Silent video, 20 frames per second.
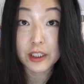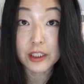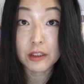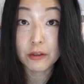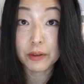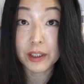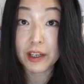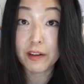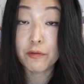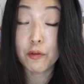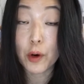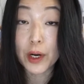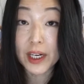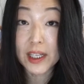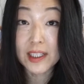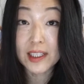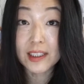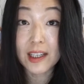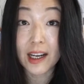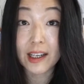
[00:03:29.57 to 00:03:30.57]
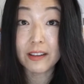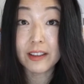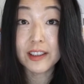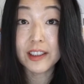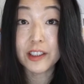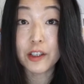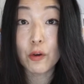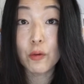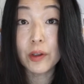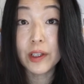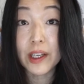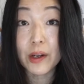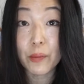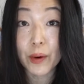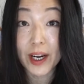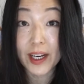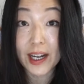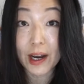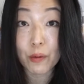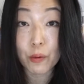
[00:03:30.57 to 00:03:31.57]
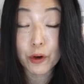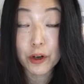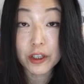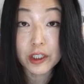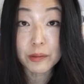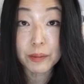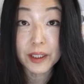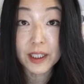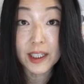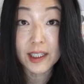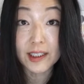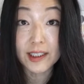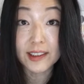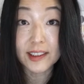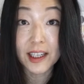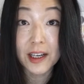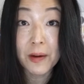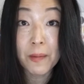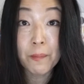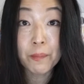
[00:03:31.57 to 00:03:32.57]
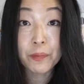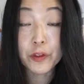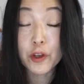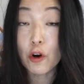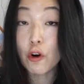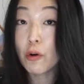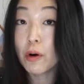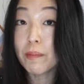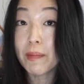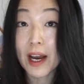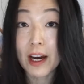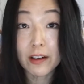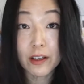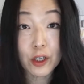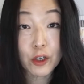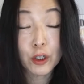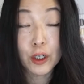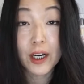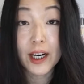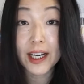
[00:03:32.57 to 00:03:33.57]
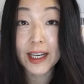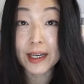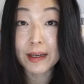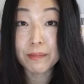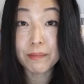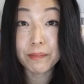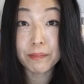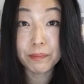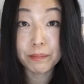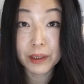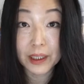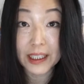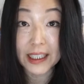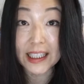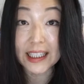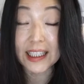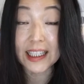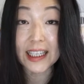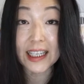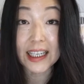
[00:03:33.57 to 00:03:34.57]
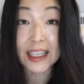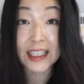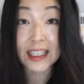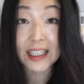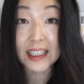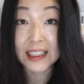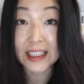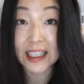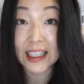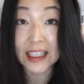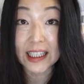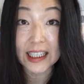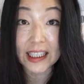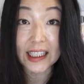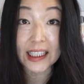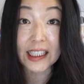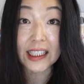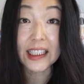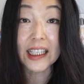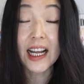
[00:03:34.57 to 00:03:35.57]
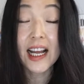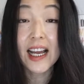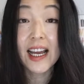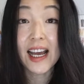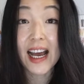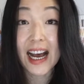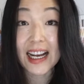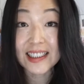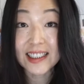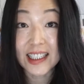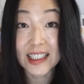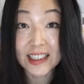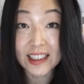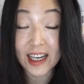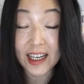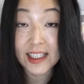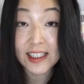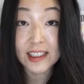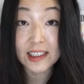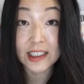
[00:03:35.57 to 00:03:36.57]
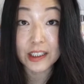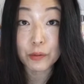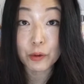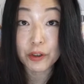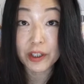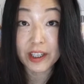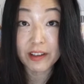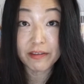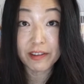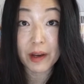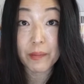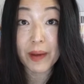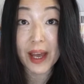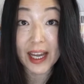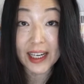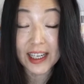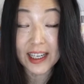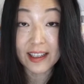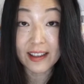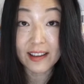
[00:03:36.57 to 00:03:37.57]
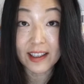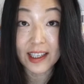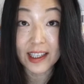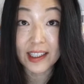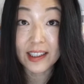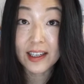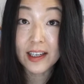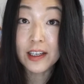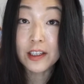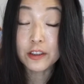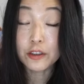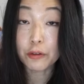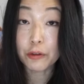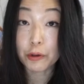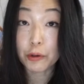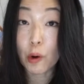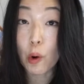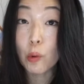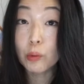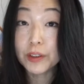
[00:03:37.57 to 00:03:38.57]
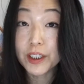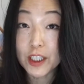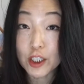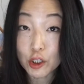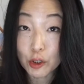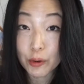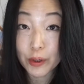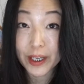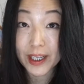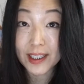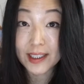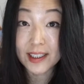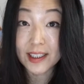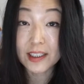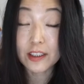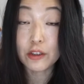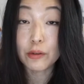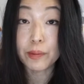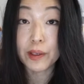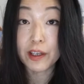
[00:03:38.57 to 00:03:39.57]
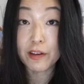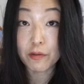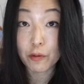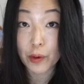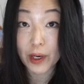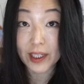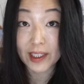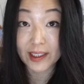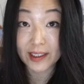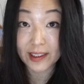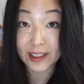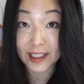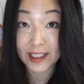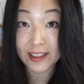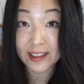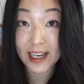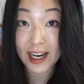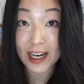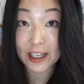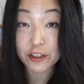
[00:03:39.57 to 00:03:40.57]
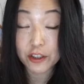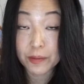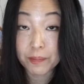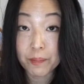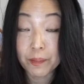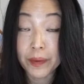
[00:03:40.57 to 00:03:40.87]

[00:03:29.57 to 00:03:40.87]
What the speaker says: So the avoidant style is the only way that works, because no amount of crying, pleading, clinging, asking nicely will give them anything. So their only choice is to be avoidantly attached.